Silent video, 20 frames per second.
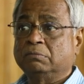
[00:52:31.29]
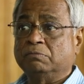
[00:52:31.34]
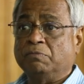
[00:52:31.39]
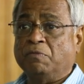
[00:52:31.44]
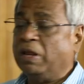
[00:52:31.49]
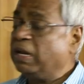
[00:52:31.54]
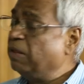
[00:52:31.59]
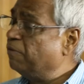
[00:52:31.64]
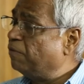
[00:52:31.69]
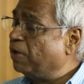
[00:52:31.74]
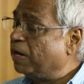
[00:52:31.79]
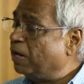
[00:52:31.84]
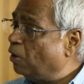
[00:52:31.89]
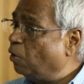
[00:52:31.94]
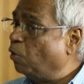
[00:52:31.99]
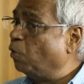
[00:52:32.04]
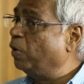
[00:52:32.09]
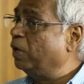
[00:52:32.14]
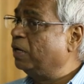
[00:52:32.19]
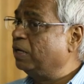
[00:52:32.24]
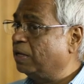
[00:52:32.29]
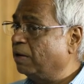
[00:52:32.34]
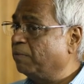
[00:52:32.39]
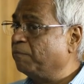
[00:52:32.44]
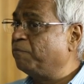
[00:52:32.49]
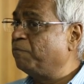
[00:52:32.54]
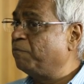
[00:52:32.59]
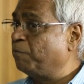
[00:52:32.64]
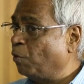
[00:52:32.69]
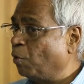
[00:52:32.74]
very low
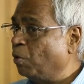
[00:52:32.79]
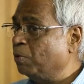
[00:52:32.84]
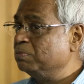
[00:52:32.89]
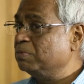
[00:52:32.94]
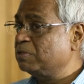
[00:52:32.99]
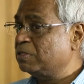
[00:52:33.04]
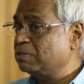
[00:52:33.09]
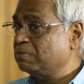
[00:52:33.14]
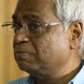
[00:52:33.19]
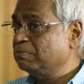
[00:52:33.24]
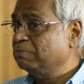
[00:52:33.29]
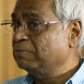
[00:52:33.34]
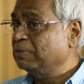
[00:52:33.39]
income homes